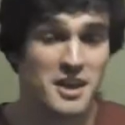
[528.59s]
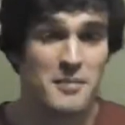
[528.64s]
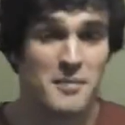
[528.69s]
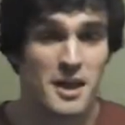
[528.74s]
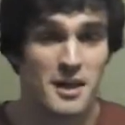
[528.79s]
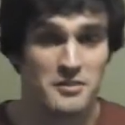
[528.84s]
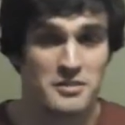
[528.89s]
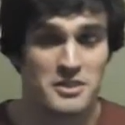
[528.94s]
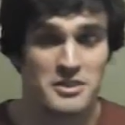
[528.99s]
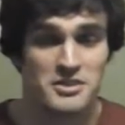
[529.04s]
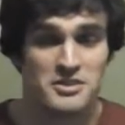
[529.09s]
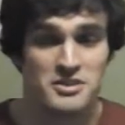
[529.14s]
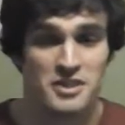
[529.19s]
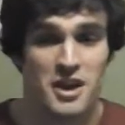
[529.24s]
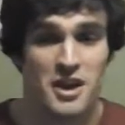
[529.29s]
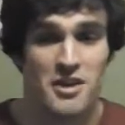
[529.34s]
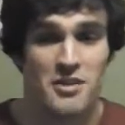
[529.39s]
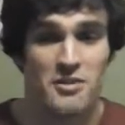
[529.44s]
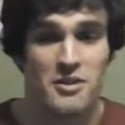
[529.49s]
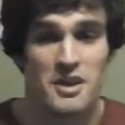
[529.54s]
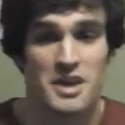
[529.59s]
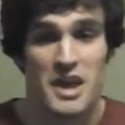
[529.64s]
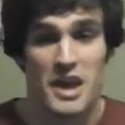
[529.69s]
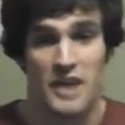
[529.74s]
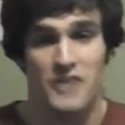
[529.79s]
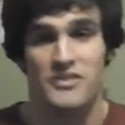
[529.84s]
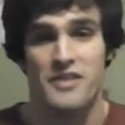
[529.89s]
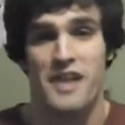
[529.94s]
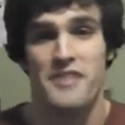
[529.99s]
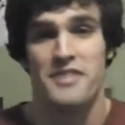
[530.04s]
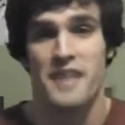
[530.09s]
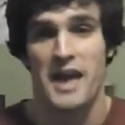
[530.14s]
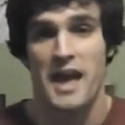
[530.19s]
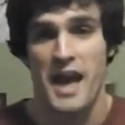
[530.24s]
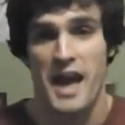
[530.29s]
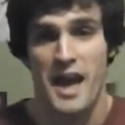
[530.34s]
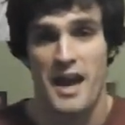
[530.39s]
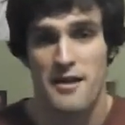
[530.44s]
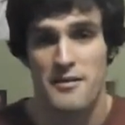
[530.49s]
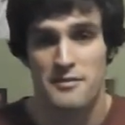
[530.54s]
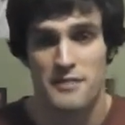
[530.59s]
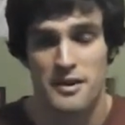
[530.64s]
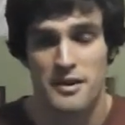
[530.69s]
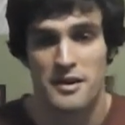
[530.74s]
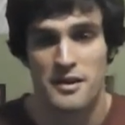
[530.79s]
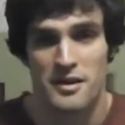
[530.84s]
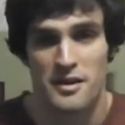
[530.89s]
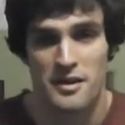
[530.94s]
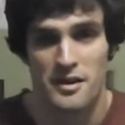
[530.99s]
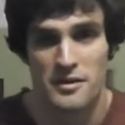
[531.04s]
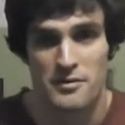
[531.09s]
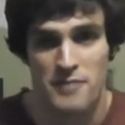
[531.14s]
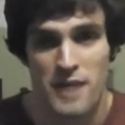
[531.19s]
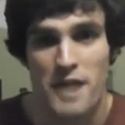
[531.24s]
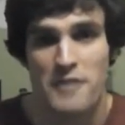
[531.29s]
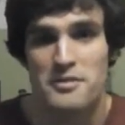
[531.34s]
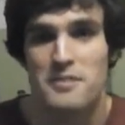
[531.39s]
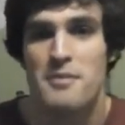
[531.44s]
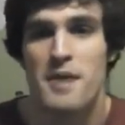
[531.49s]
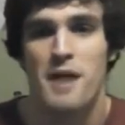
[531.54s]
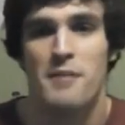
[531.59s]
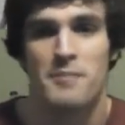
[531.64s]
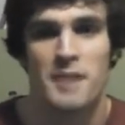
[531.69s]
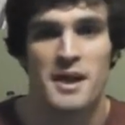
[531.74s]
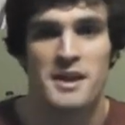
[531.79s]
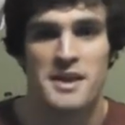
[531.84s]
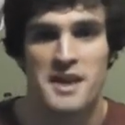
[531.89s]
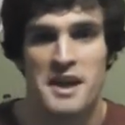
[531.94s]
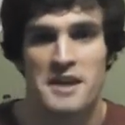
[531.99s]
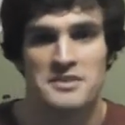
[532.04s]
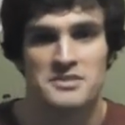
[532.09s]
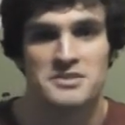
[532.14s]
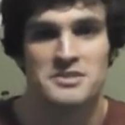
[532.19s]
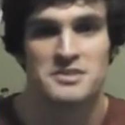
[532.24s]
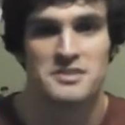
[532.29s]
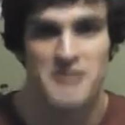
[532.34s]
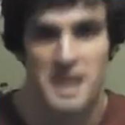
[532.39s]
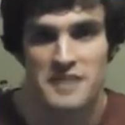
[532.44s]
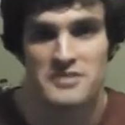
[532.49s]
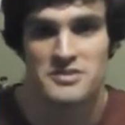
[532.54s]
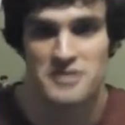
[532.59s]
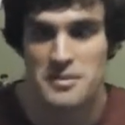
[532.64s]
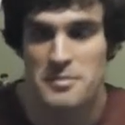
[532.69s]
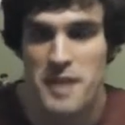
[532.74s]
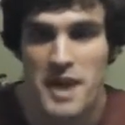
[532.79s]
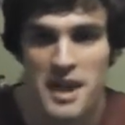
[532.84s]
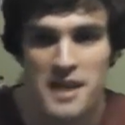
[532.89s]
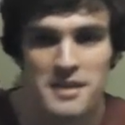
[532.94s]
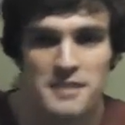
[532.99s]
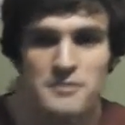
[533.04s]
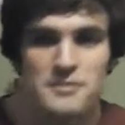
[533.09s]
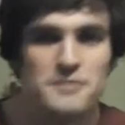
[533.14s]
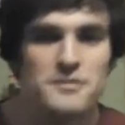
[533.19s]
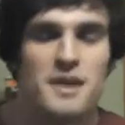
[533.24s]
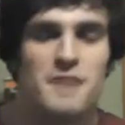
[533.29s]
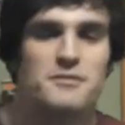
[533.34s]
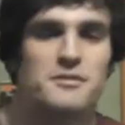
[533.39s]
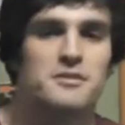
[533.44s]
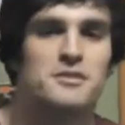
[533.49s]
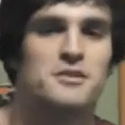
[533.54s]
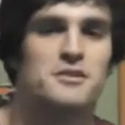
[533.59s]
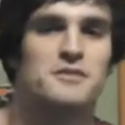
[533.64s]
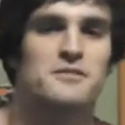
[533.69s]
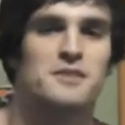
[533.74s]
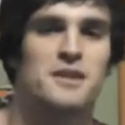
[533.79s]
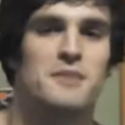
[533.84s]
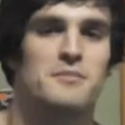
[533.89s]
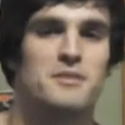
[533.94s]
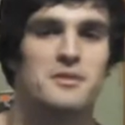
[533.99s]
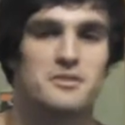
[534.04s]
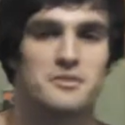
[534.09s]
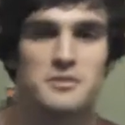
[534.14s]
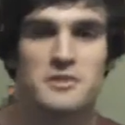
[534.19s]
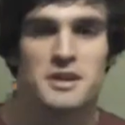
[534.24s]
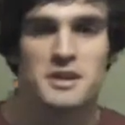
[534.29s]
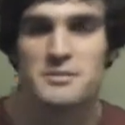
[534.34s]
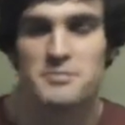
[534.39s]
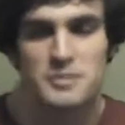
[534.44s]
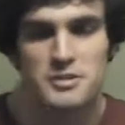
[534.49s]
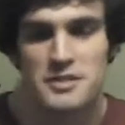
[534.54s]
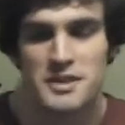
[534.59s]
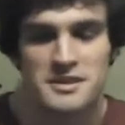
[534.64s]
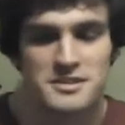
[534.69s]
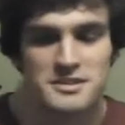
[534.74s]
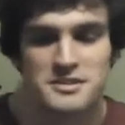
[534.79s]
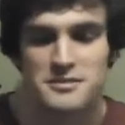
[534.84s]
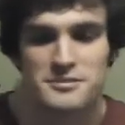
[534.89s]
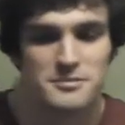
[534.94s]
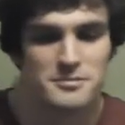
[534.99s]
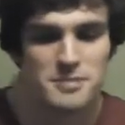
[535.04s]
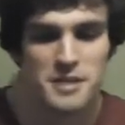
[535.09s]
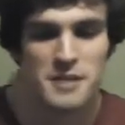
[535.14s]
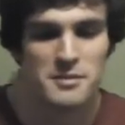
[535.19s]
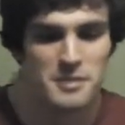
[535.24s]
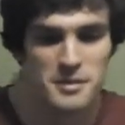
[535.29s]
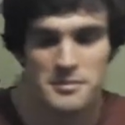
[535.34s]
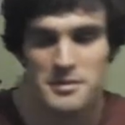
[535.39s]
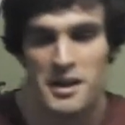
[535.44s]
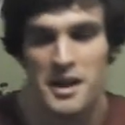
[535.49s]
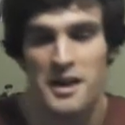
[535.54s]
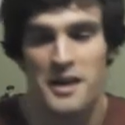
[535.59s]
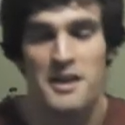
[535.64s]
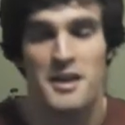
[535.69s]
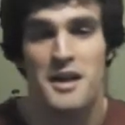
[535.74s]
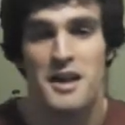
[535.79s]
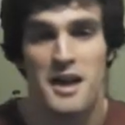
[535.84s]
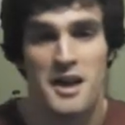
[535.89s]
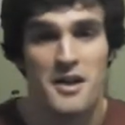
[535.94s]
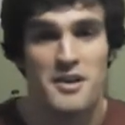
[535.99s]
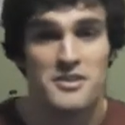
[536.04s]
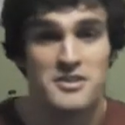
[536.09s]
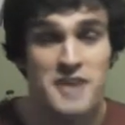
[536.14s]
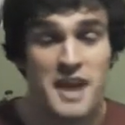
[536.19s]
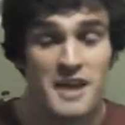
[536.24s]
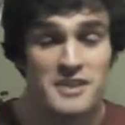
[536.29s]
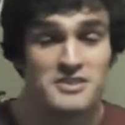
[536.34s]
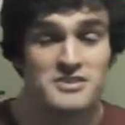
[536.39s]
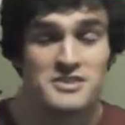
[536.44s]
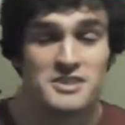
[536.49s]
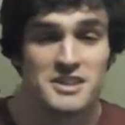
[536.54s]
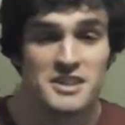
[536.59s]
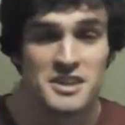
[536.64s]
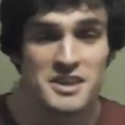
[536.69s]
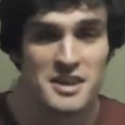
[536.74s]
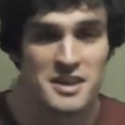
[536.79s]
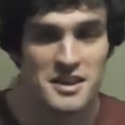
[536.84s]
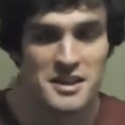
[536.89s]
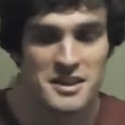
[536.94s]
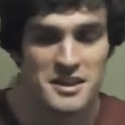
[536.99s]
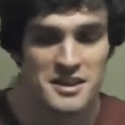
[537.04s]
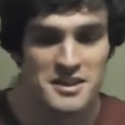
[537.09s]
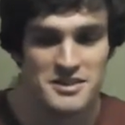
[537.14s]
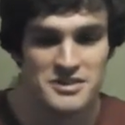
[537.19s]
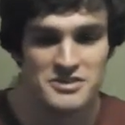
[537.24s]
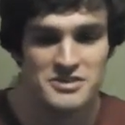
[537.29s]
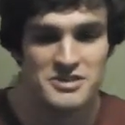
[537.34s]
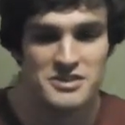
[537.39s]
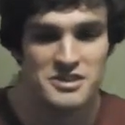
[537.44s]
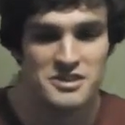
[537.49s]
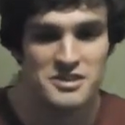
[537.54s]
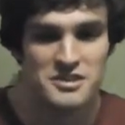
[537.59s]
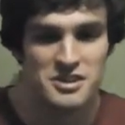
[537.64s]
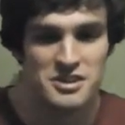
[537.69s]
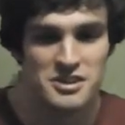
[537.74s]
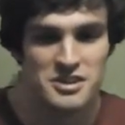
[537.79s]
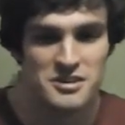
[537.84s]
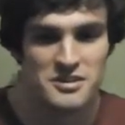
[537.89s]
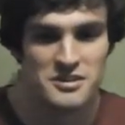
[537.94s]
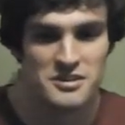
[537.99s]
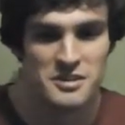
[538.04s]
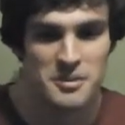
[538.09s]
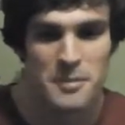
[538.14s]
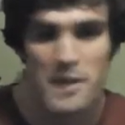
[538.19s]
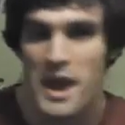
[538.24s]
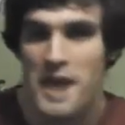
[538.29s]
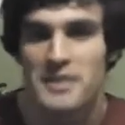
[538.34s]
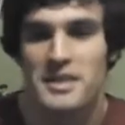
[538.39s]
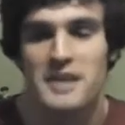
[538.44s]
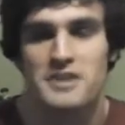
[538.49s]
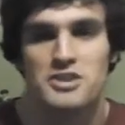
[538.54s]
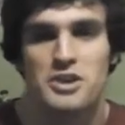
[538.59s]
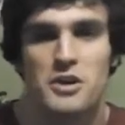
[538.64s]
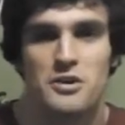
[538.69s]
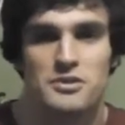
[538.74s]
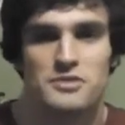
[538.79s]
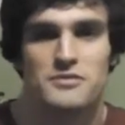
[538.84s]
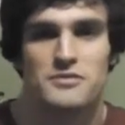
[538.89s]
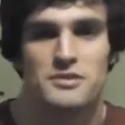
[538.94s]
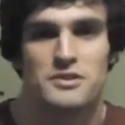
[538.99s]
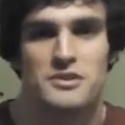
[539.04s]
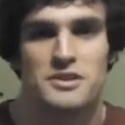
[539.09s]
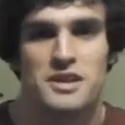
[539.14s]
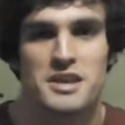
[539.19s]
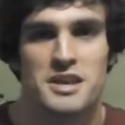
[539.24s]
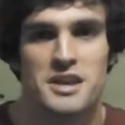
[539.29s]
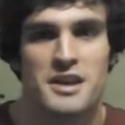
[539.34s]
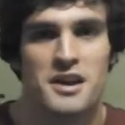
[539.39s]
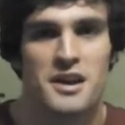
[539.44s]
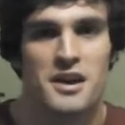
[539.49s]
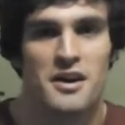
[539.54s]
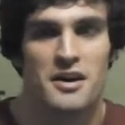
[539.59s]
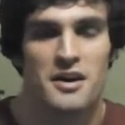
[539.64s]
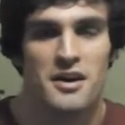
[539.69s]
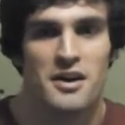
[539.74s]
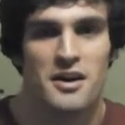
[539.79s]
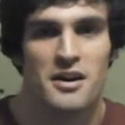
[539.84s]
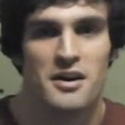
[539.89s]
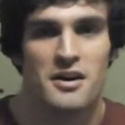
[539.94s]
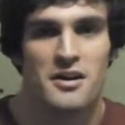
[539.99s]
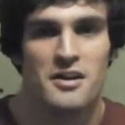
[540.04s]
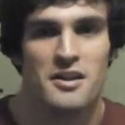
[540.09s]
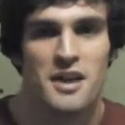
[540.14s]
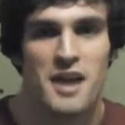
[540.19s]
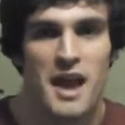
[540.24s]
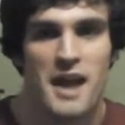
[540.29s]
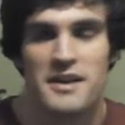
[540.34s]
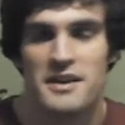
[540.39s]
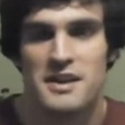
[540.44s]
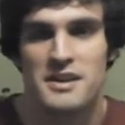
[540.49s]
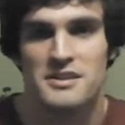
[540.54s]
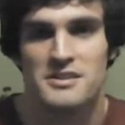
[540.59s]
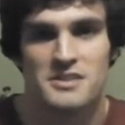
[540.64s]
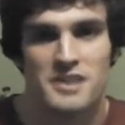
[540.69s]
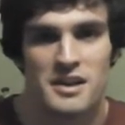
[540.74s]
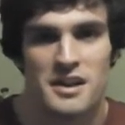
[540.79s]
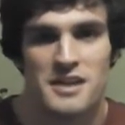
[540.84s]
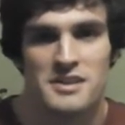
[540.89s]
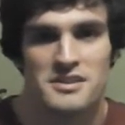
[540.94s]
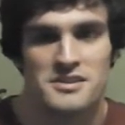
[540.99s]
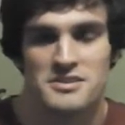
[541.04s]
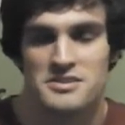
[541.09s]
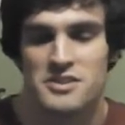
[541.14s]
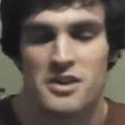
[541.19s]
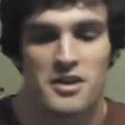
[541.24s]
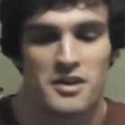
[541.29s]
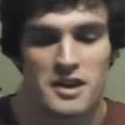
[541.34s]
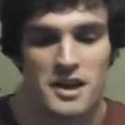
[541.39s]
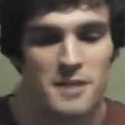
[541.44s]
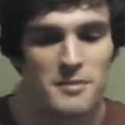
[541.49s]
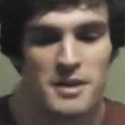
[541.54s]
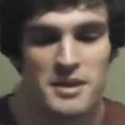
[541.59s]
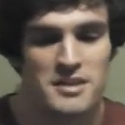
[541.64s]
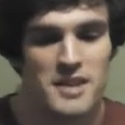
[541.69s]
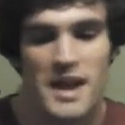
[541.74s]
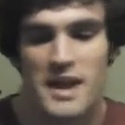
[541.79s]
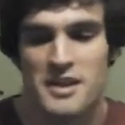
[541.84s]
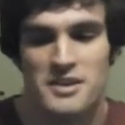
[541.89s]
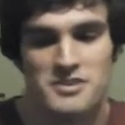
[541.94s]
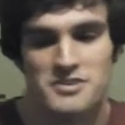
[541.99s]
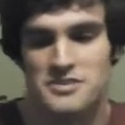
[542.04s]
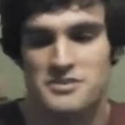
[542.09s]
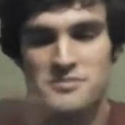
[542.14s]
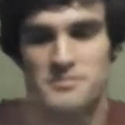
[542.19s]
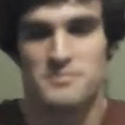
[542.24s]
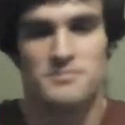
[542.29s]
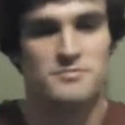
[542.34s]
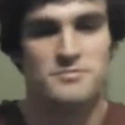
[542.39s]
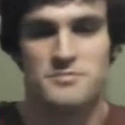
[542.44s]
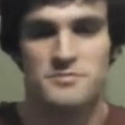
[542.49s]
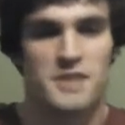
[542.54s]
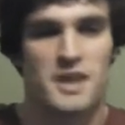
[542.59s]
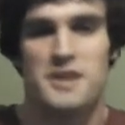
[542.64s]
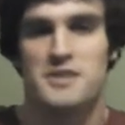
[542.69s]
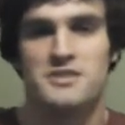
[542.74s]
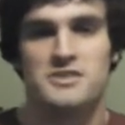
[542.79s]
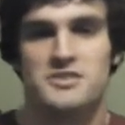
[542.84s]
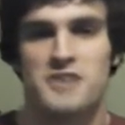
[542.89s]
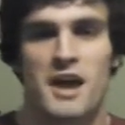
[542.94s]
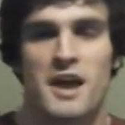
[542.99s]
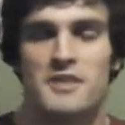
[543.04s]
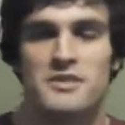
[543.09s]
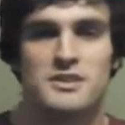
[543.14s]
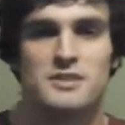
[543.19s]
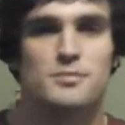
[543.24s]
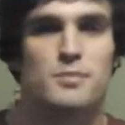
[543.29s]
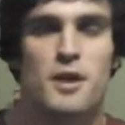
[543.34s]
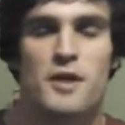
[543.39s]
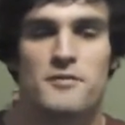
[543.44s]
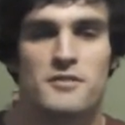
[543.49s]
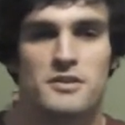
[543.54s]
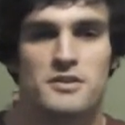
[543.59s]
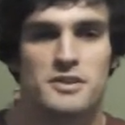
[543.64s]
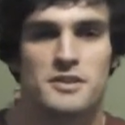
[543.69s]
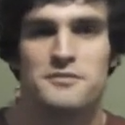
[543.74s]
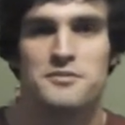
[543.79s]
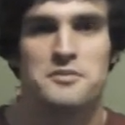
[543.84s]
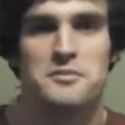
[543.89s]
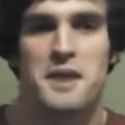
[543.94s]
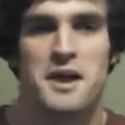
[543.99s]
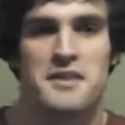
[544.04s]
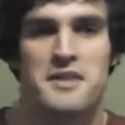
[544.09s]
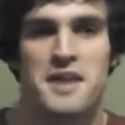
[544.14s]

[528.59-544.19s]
about this show is that they have Roundabout by Yes, the band, if you've never heard of them. They're great, progressive, blah blah blah. Yes is the band they chose for the ending song, and I'm like, they designed this perfectly for my